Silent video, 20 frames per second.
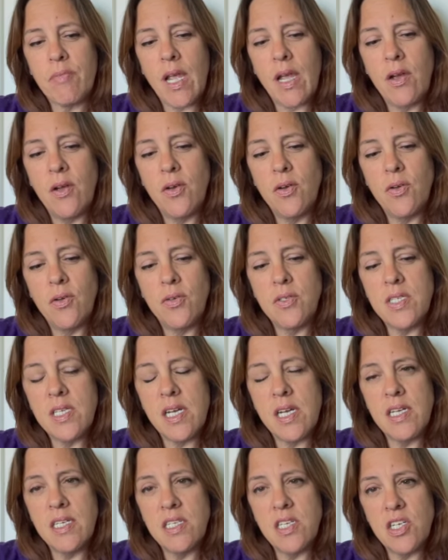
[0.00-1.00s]
who's
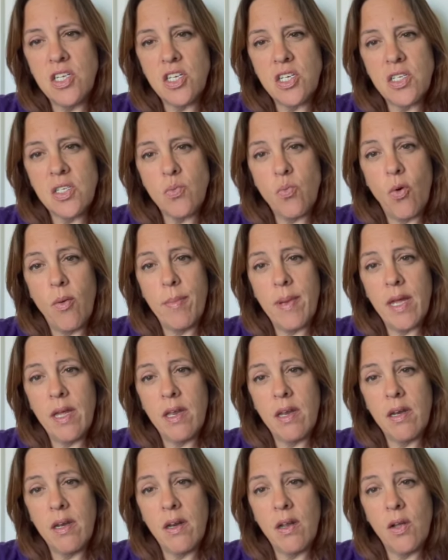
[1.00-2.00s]
an Indigenous
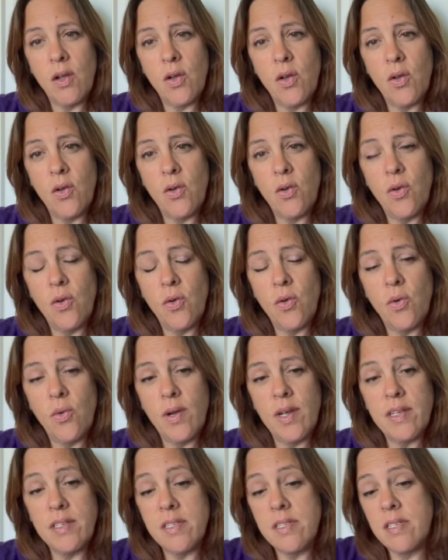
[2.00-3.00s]
woman who
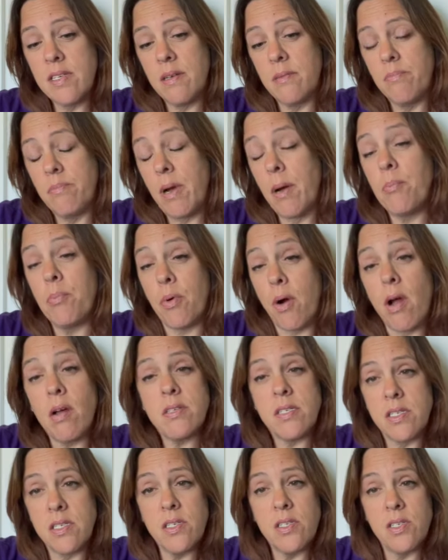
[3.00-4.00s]
is a
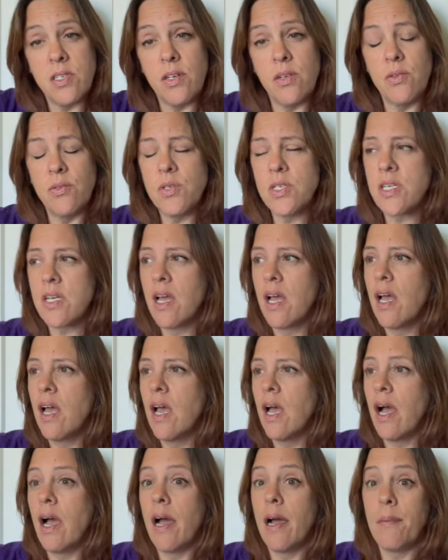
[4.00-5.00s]
prostitute,
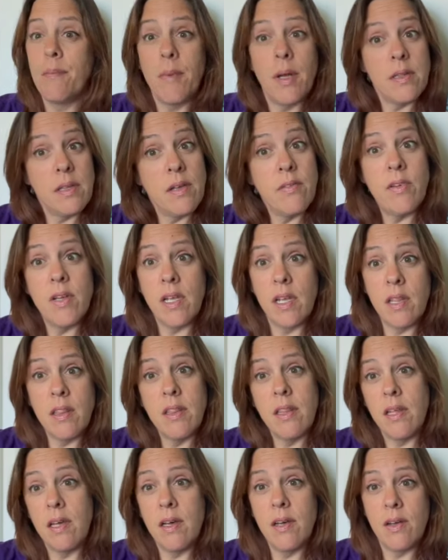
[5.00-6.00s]
living in
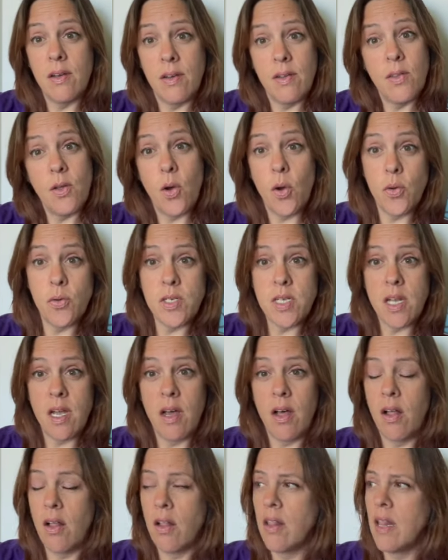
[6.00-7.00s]
the
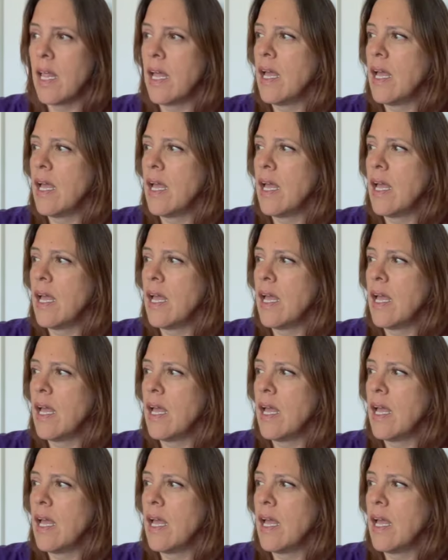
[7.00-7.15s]
hotel,